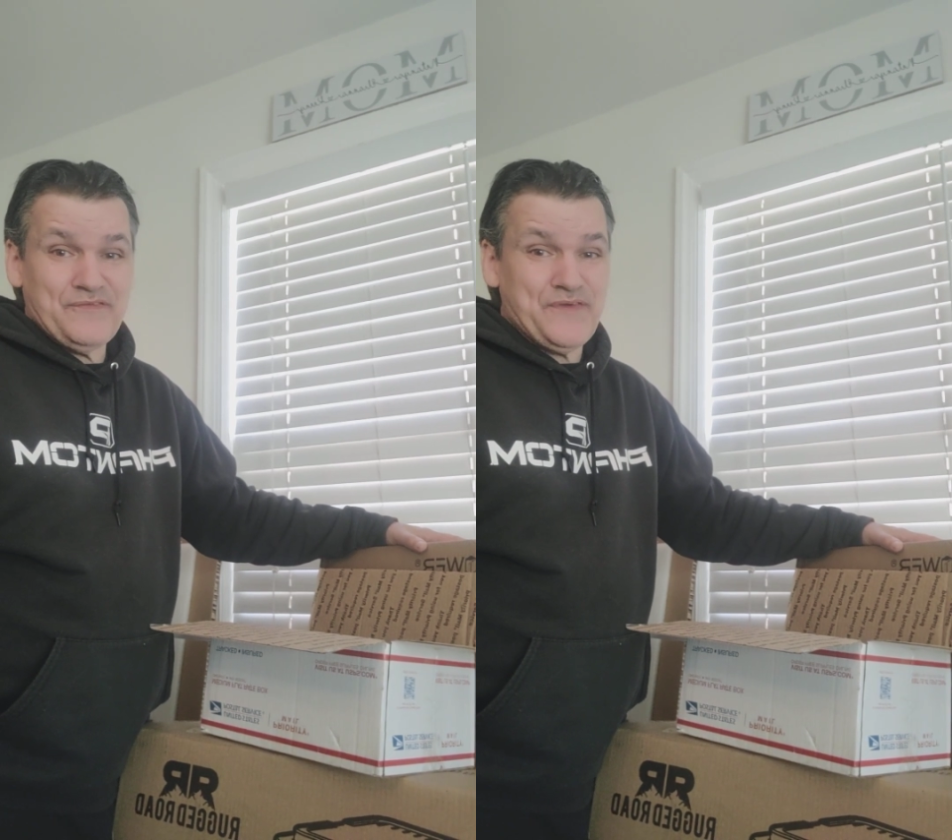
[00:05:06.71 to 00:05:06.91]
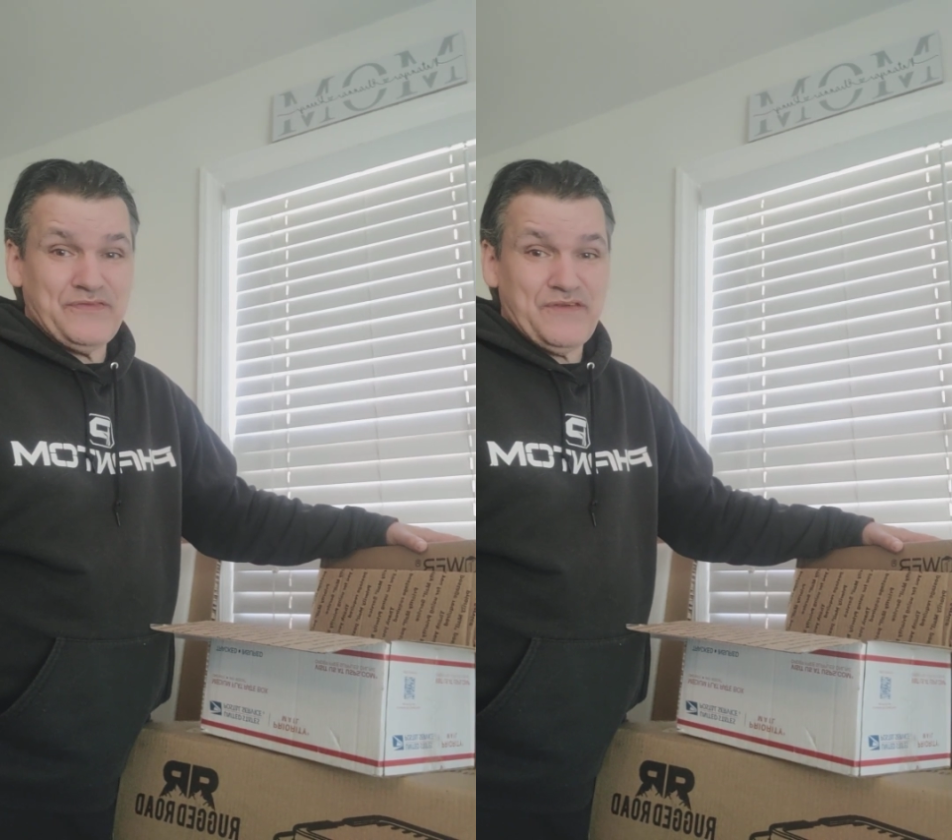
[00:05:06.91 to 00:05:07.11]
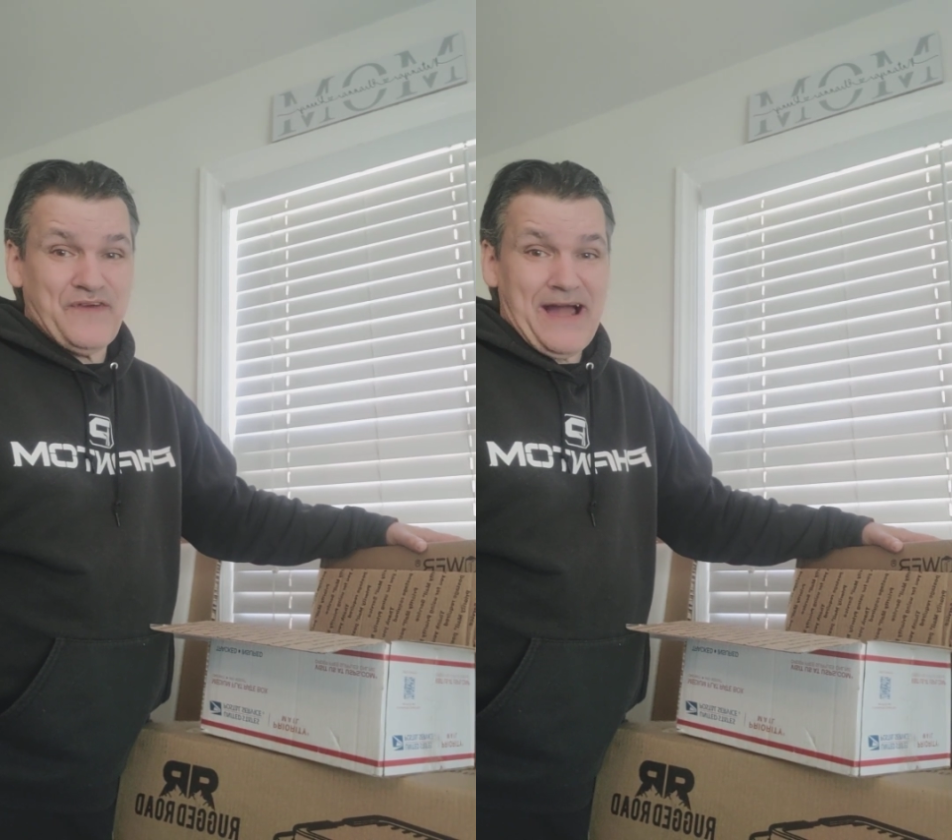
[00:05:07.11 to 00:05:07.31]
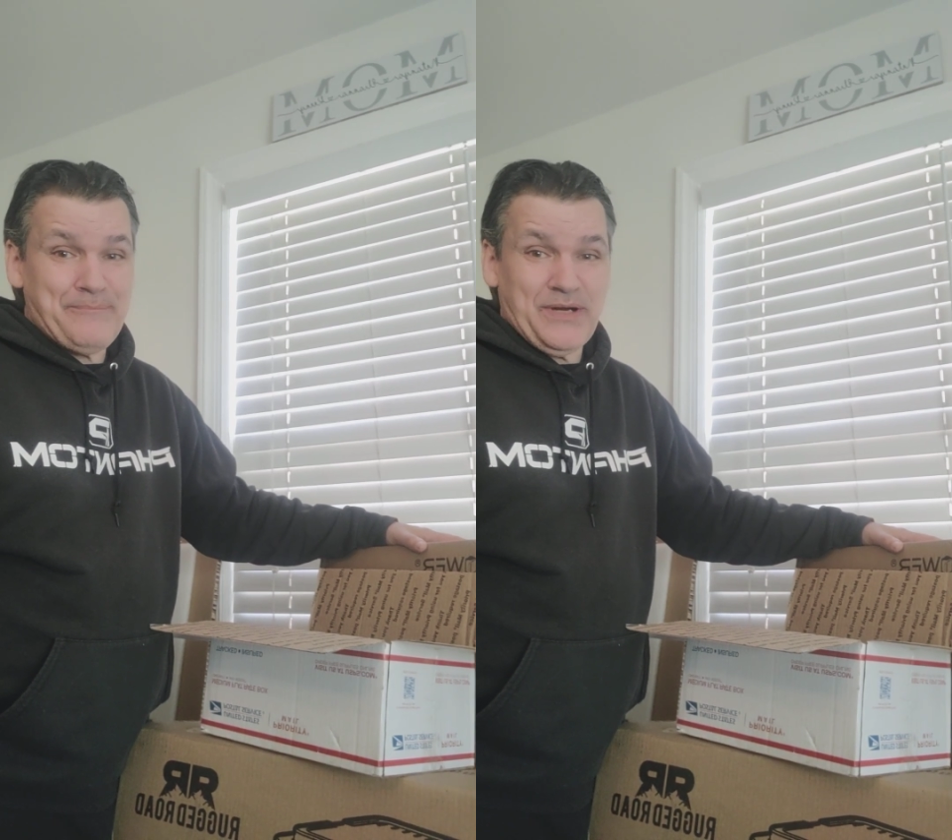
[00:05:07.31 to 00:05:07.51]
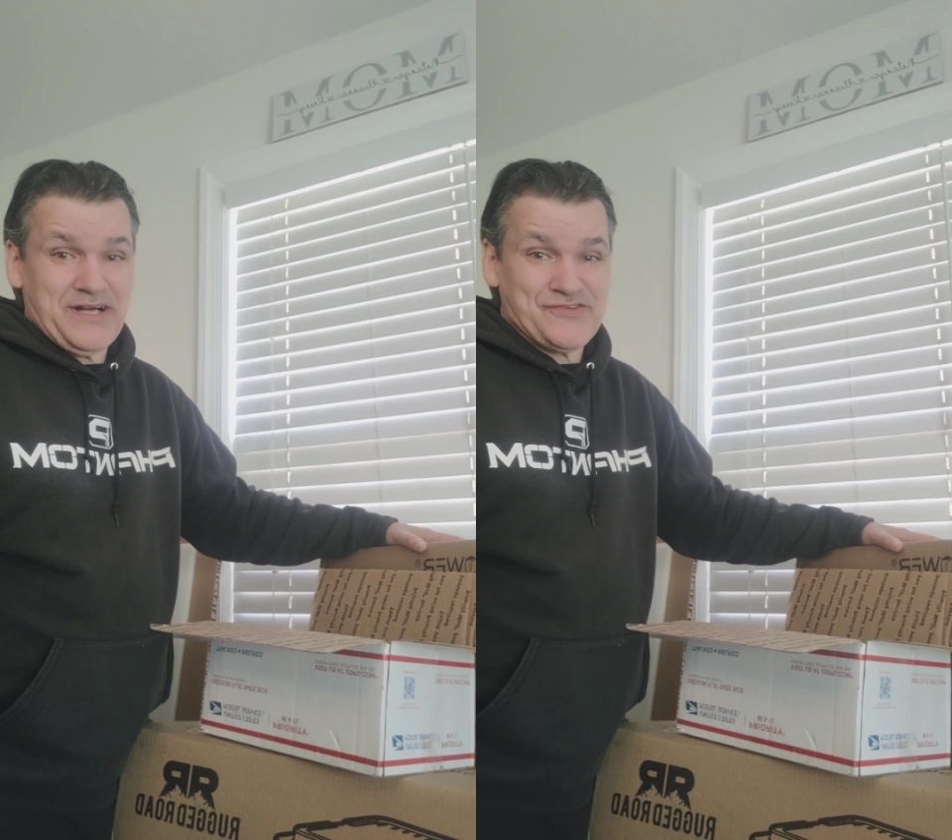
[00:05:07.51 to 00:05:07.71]
55
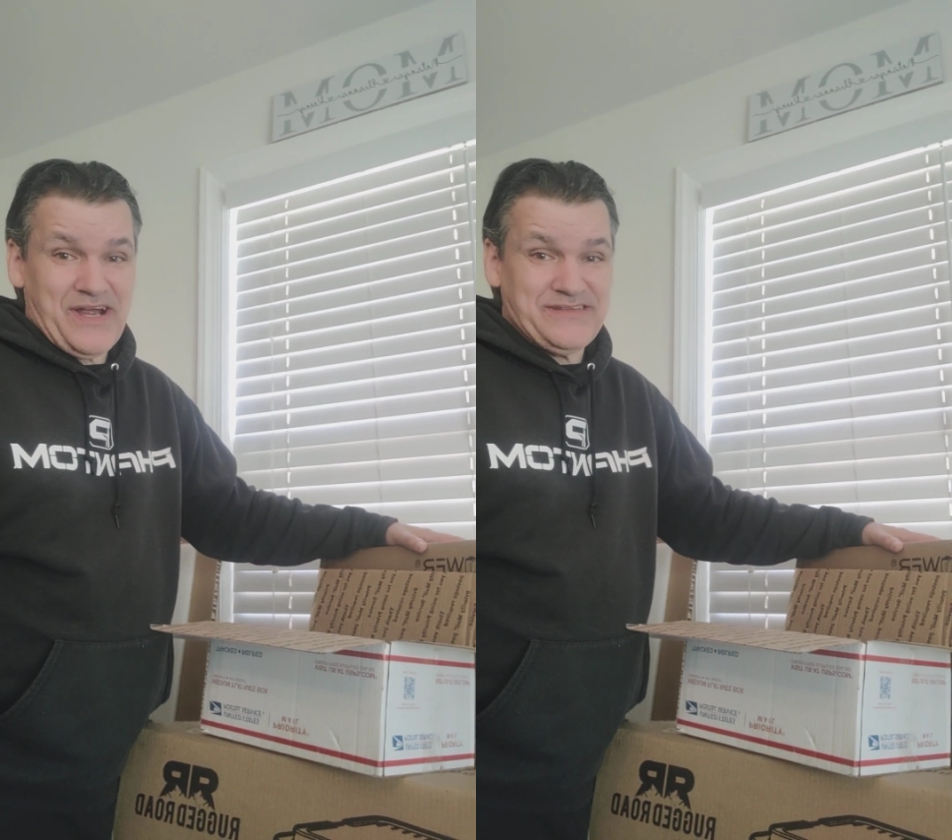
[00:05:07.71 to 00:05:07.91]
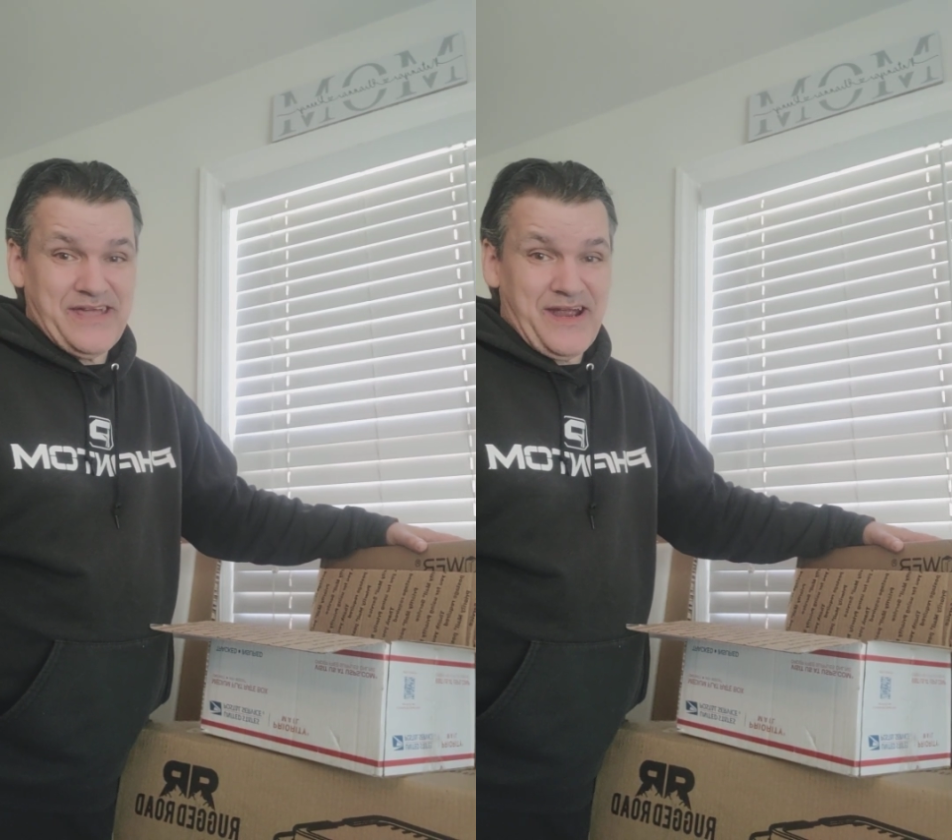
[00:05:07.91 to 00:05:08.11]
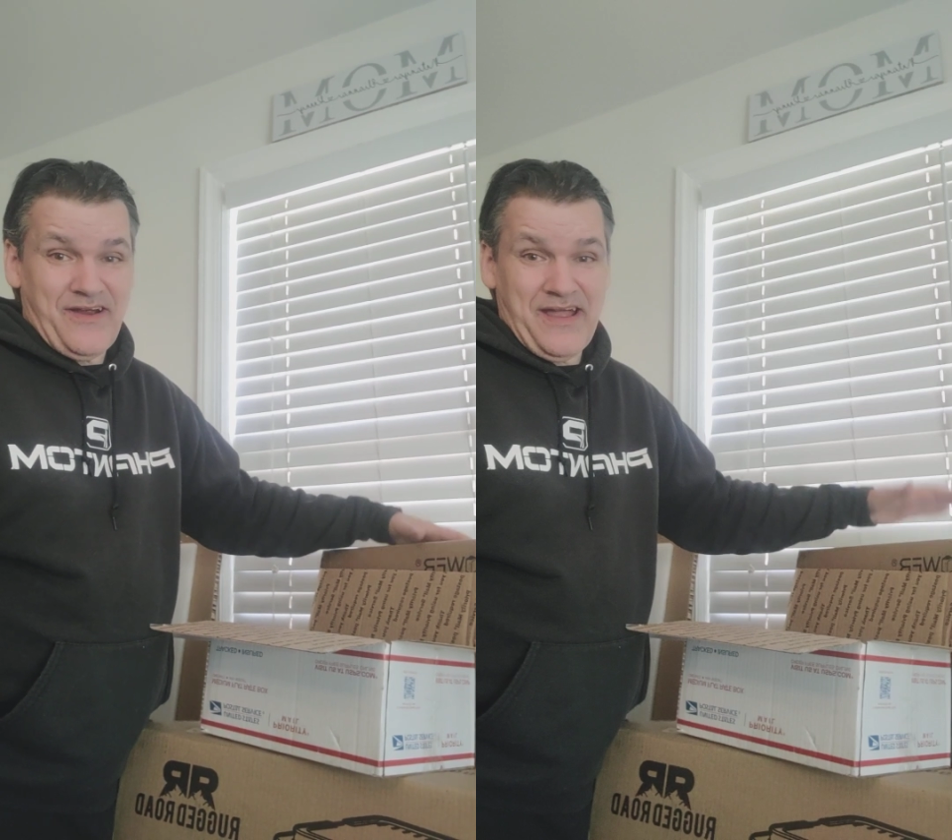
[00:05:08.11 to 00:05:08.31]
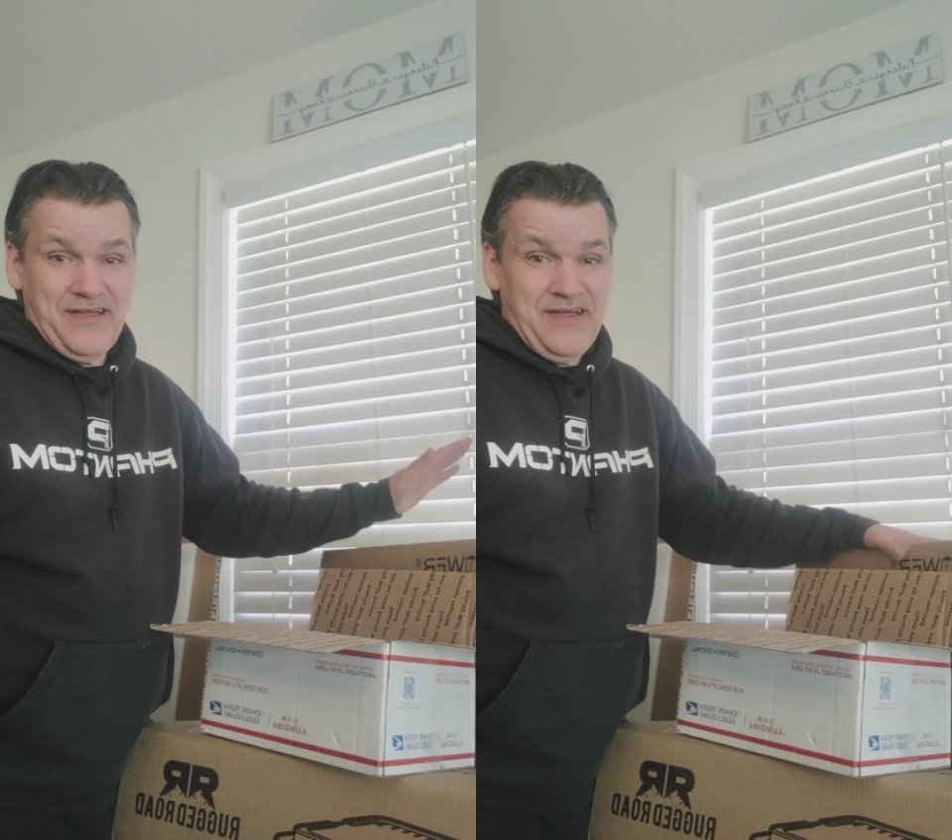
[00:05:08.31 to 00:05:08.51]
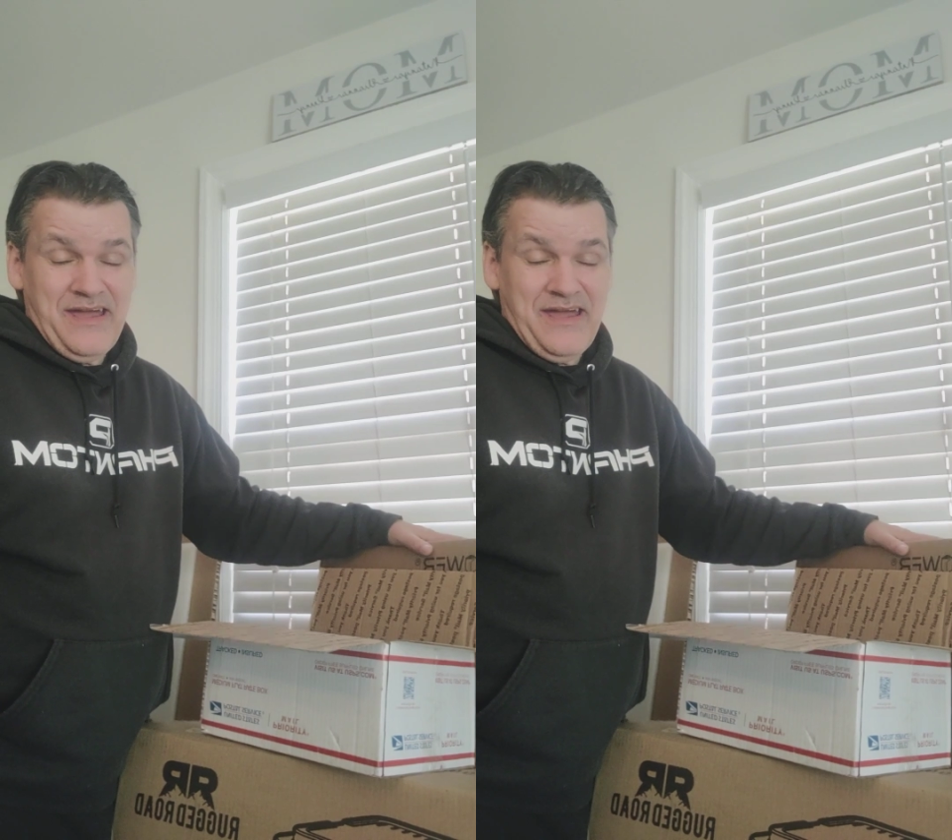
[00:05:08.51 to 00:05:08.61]
bucks right there,